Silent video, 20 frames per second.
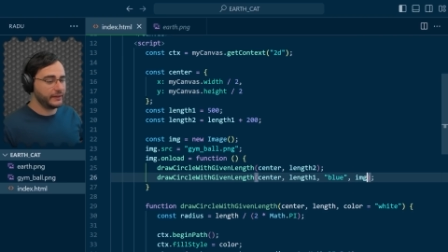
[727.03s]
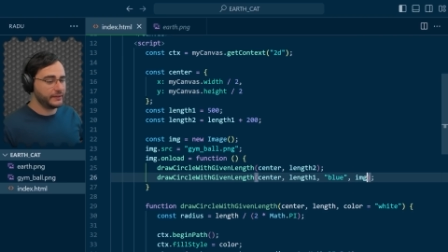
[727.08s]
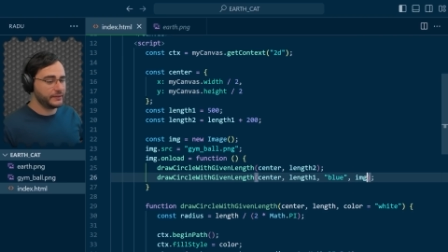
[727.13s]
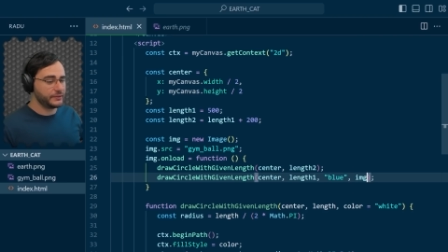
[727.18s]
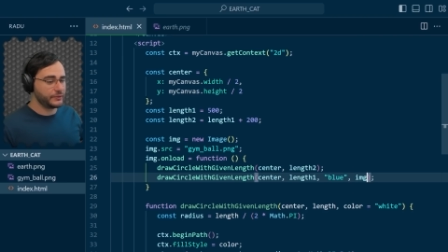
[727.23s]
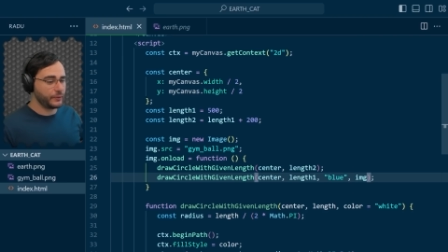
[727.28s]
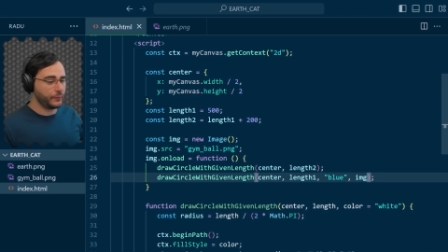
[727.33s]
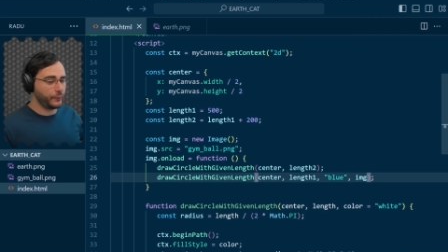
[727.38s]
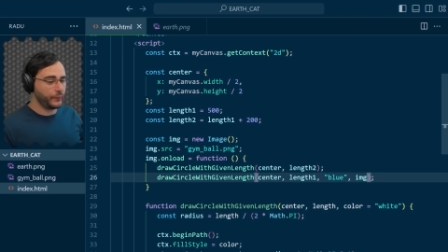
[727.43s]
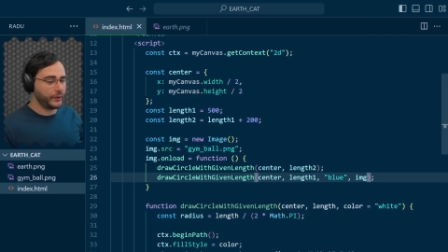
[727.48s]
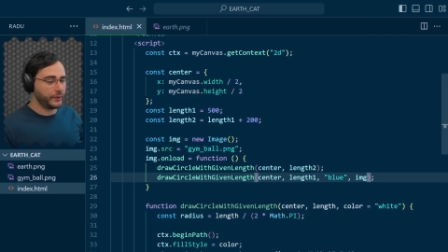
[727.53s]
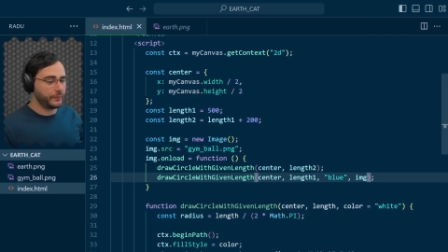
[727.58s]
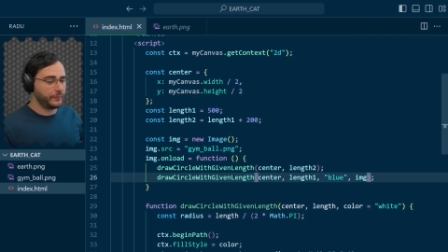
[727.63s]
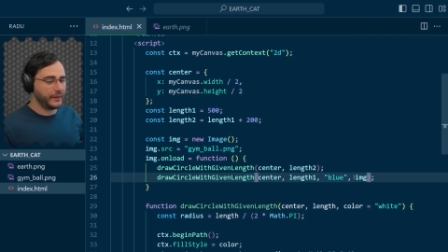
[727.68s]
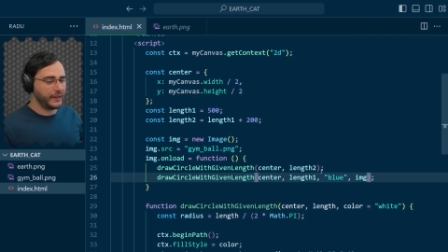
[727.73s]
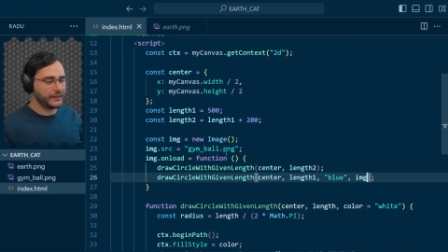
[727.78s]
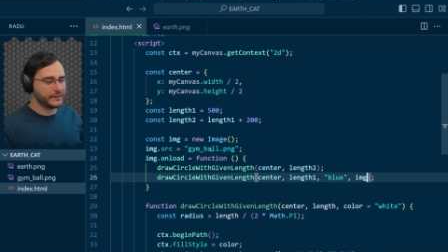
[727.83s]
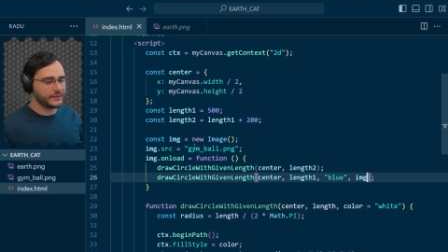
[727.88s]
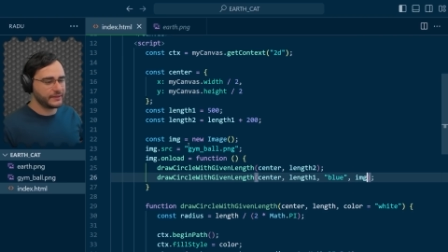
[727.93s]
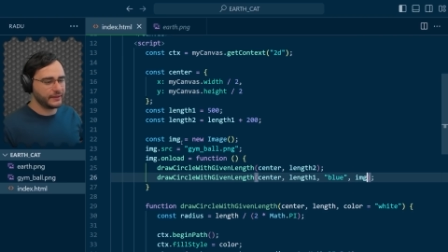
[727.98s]
So we are
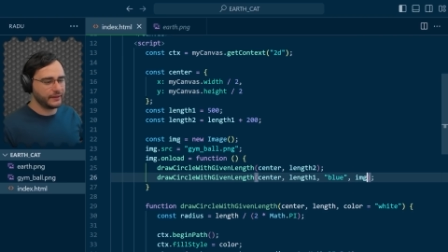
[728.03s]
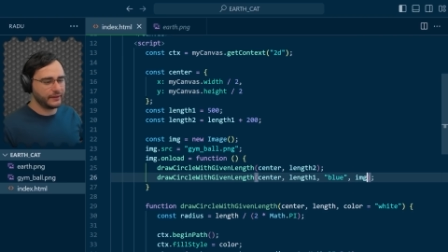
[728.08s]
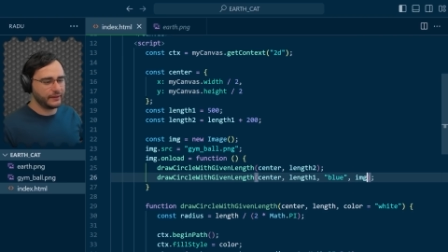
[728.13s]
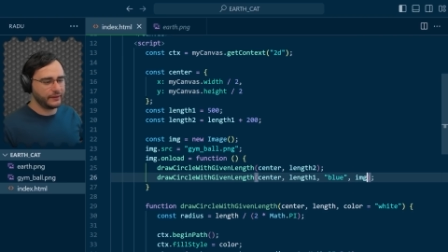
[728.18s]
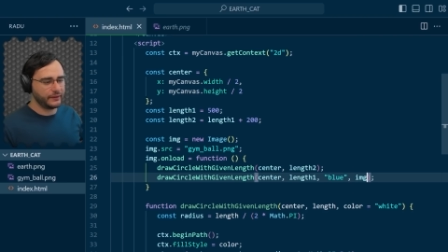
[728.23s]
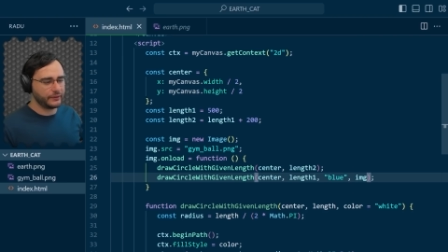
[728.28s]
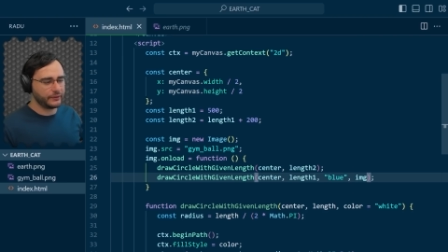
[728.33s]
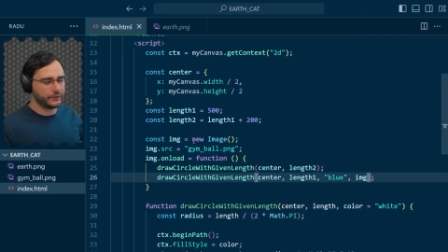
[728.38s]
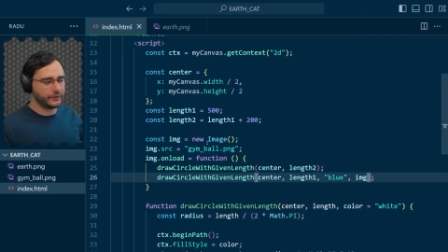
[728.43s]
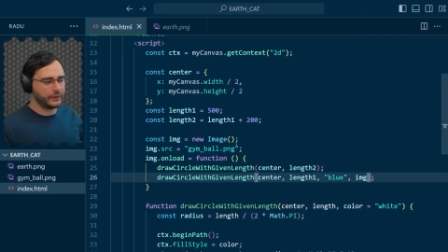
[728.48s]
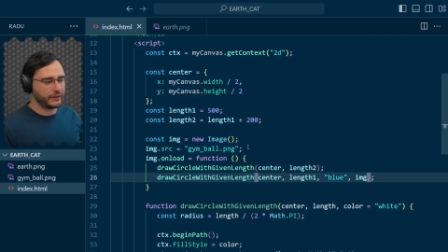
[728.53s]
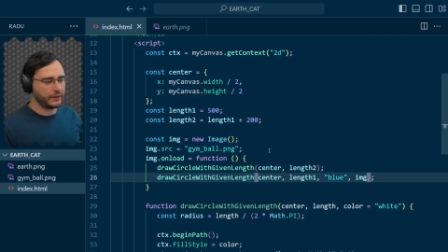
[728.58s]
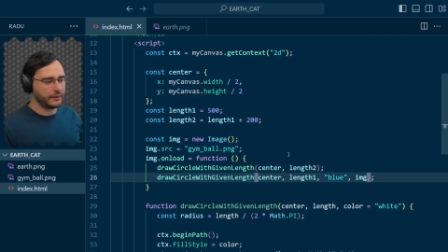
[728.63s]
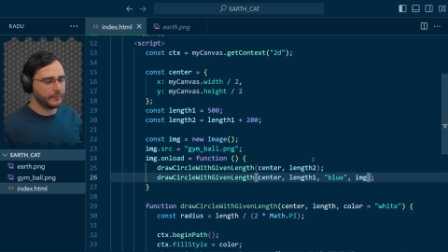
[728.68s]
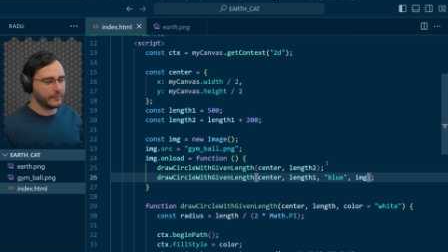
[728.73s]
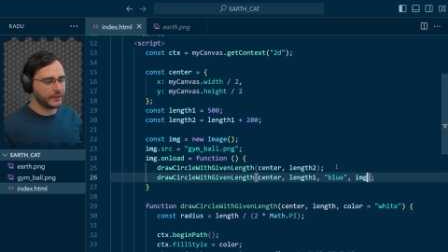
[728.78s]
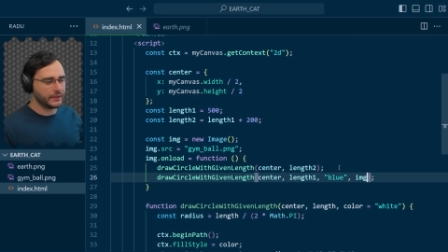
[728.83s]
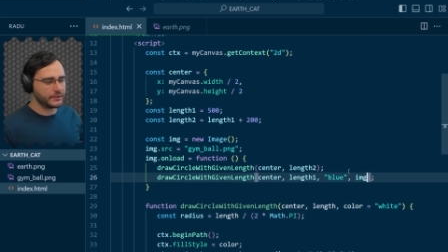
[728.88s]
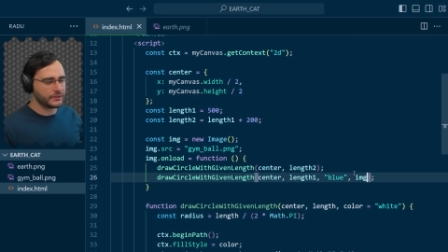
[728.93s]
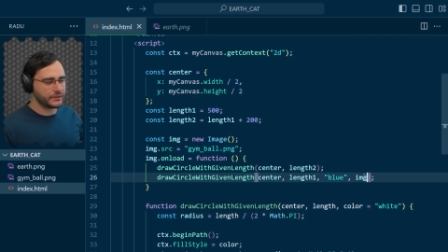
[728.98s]
passing here the
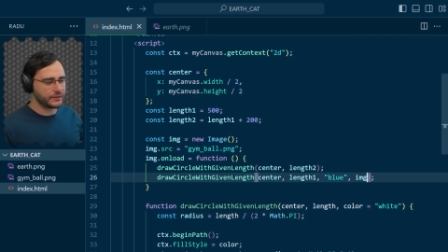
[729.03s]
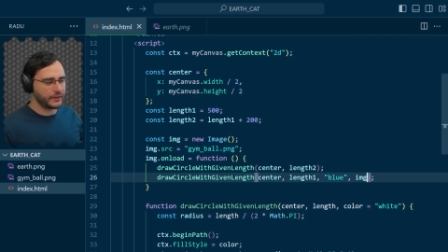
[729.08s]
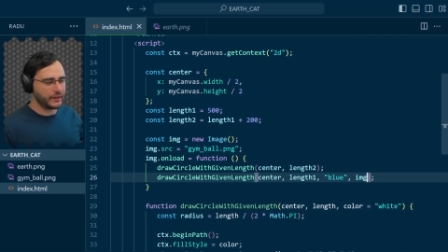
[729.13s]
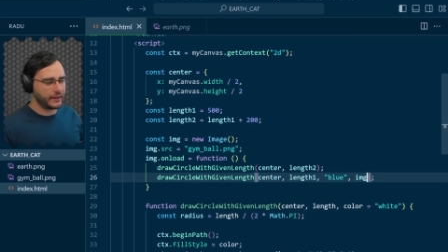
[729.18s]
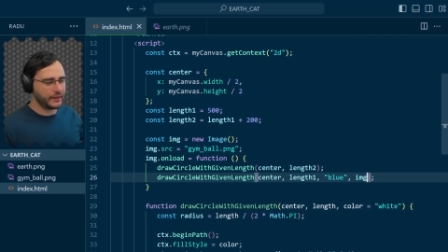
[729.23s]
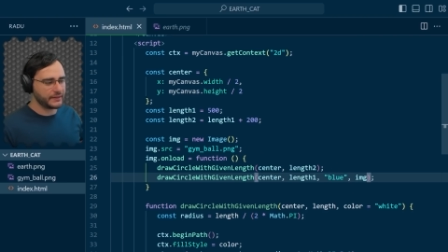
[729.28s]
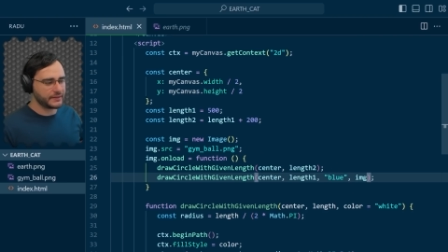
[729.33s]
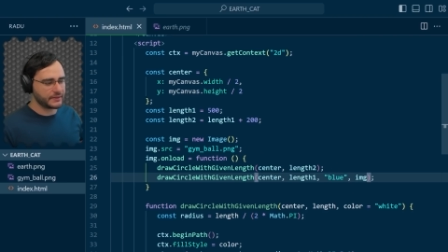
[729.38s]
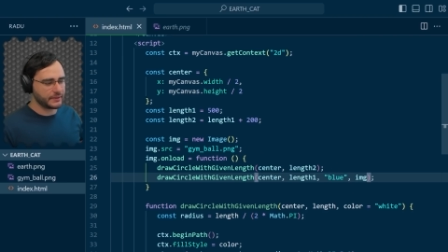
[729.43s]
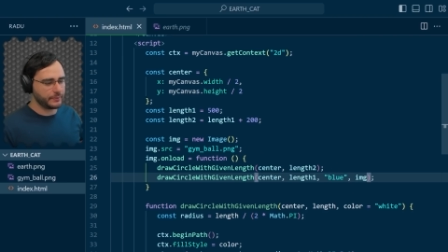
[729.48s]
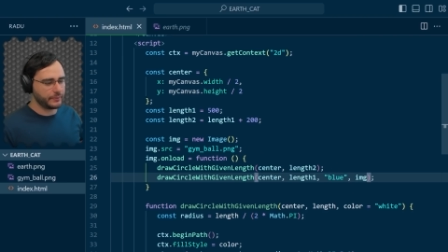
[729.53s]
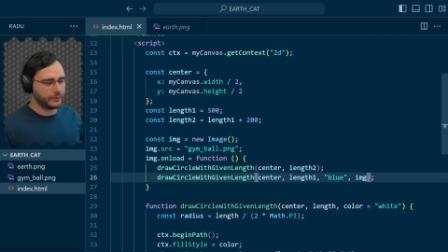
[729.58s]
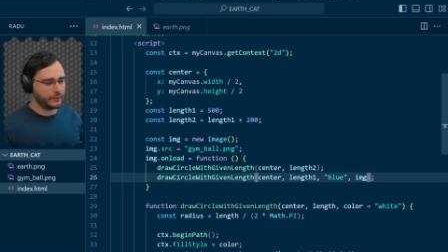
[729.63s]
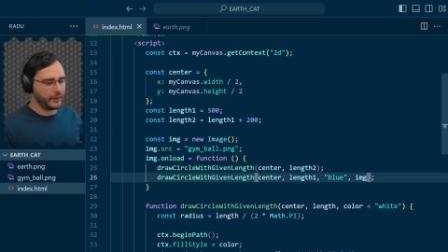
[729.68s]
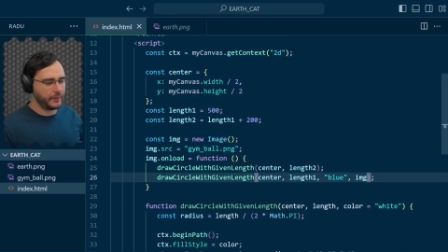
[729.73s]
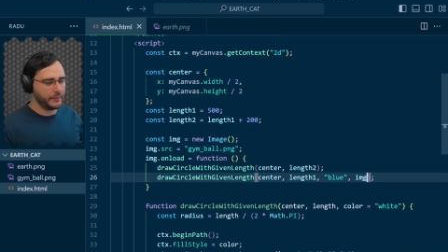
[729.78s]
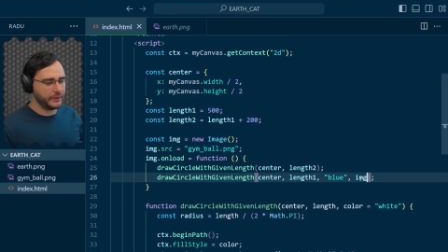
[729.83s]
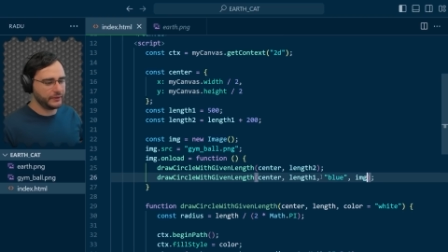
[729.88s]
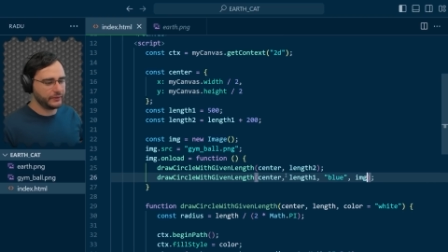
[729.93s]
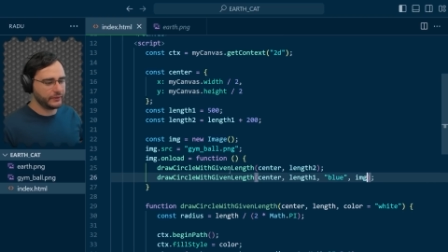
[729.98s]
image as a
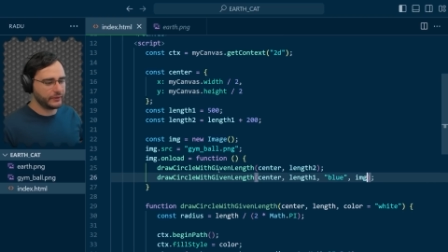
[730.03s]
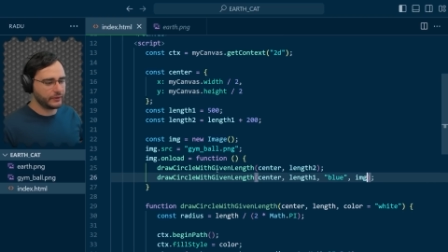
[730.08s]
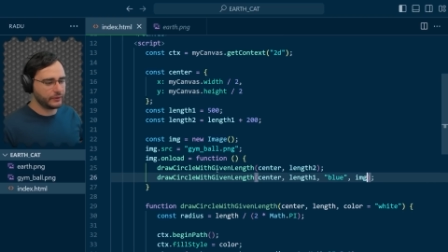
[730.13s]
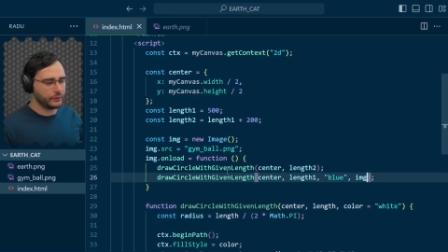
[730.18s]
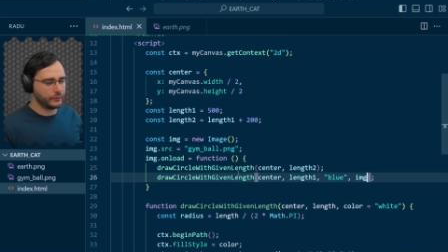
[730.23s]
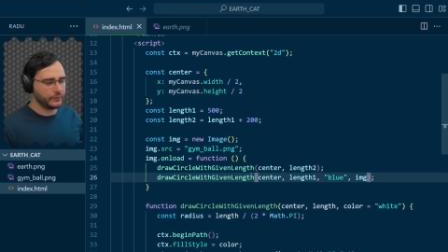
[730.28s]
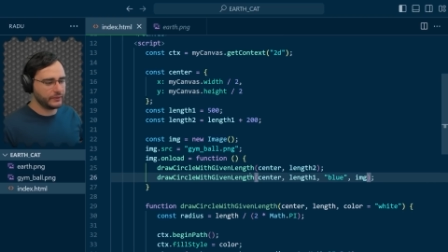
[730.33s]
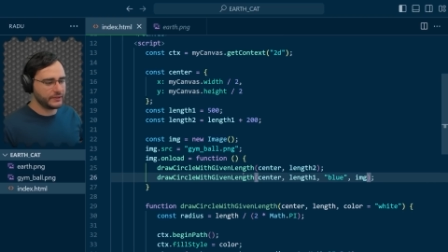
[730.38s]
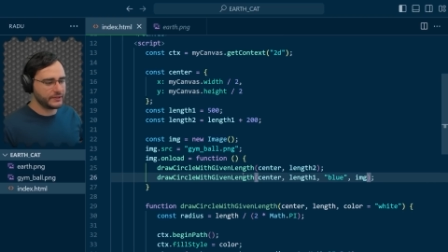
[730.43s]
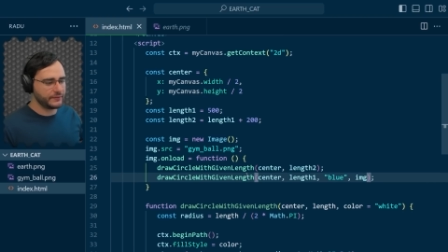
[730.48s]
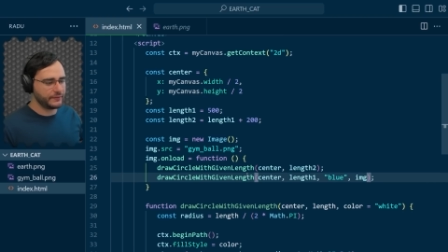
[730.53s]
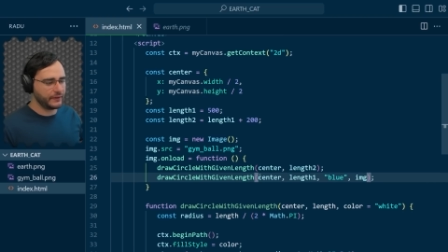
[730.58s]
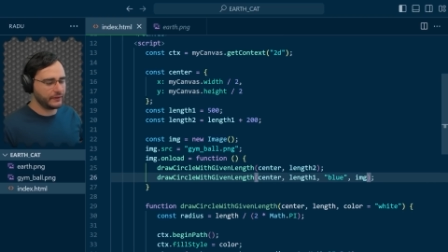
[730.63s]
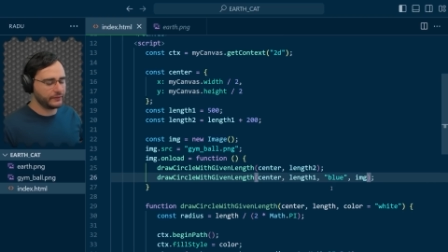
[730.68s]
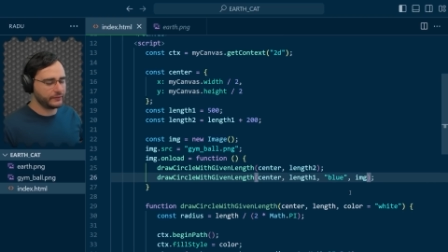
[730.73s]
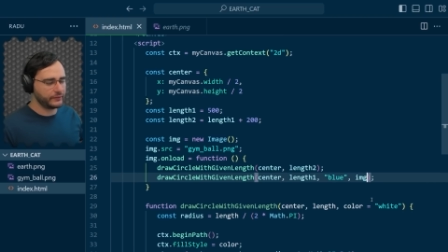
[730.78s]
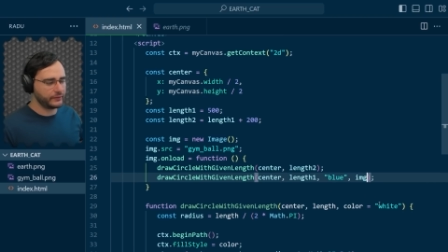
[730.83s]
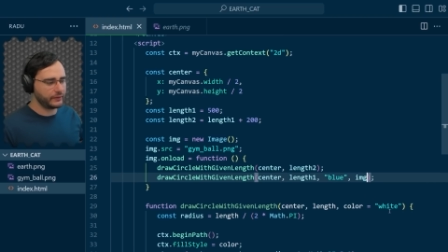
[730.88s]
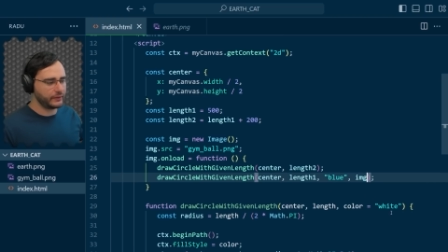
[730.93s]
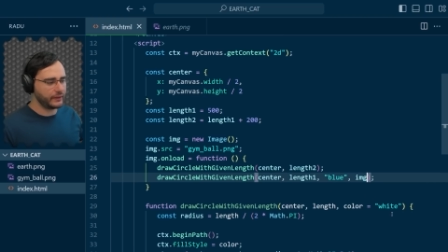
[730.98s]
parameter to this
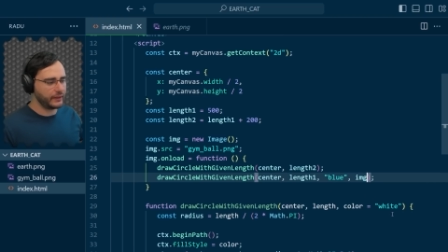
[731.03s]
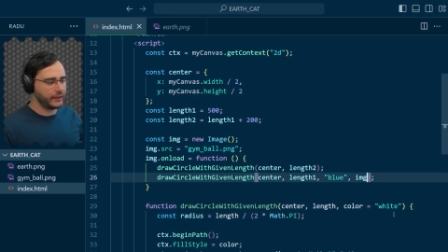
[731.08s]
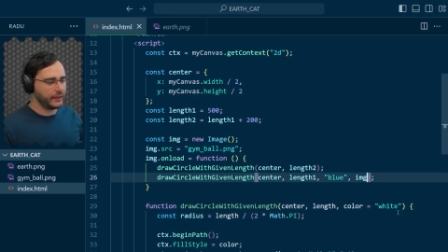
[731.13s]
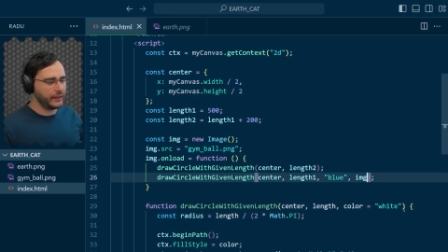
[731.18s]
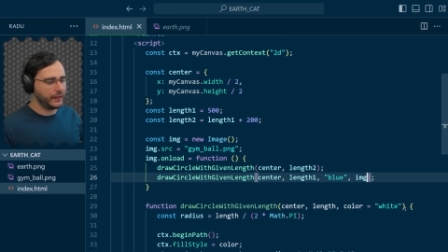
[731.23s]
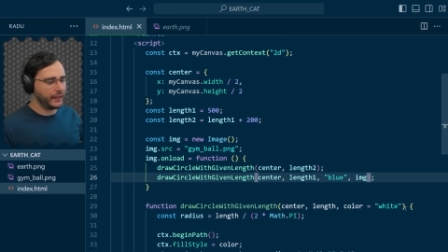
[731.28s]
function,